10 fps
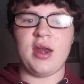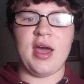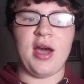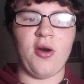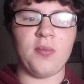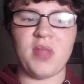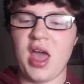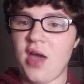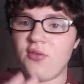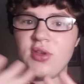Now,
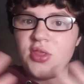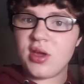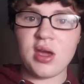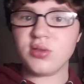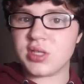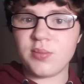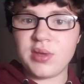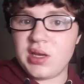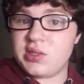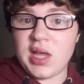everything else can
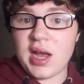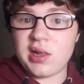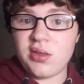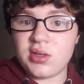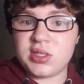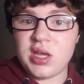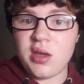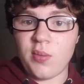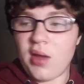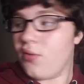be exactly the
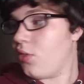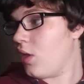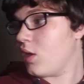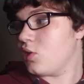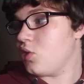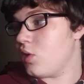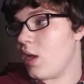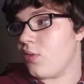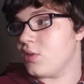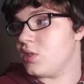same. Everything can turn
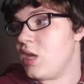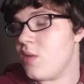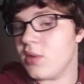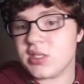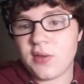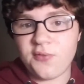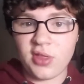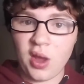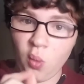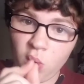out the same except
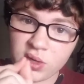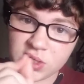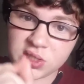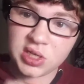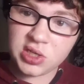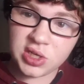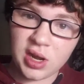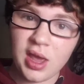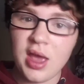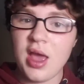for that one
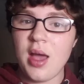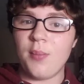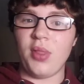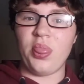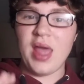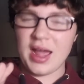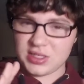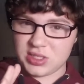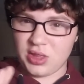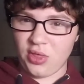decision. But
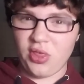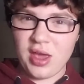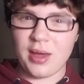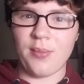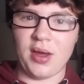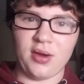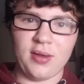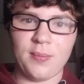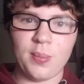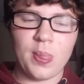that's the thing about
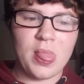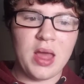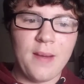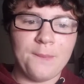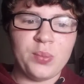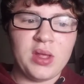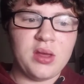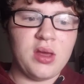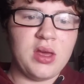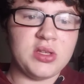it.
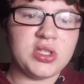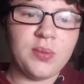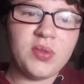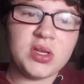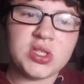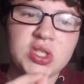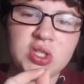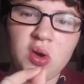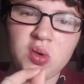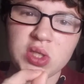Is something
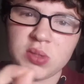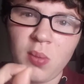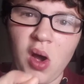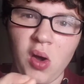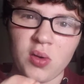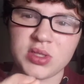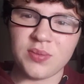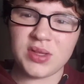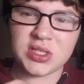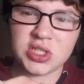so small,
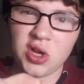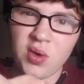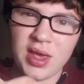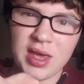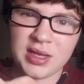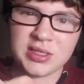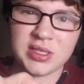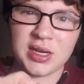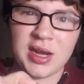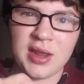something so
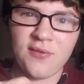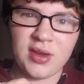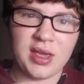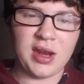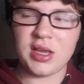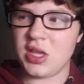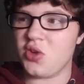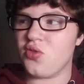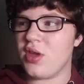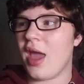insignificant can
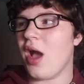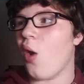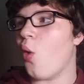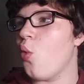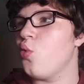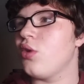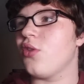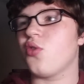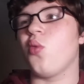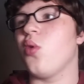create a whole
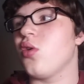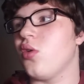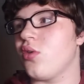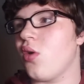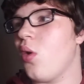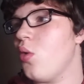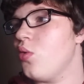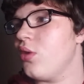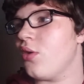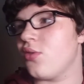nother world or a
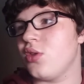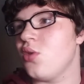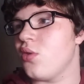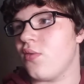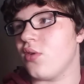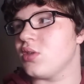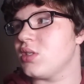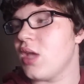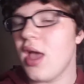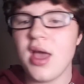whole nother
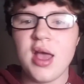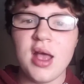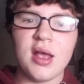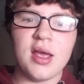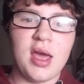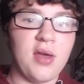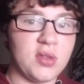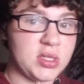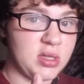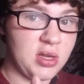universe in
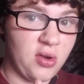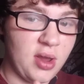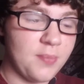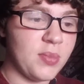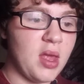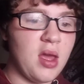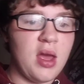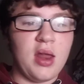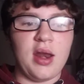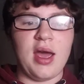this theory.
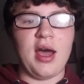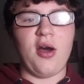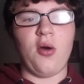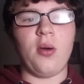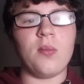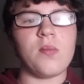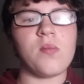Now,